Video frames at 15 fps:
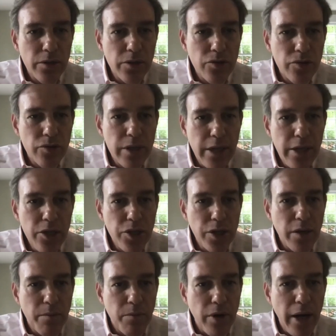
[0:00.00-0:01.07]

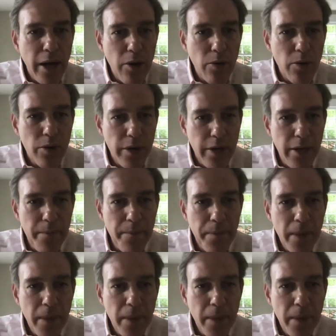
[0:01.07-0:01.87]
strategic priority.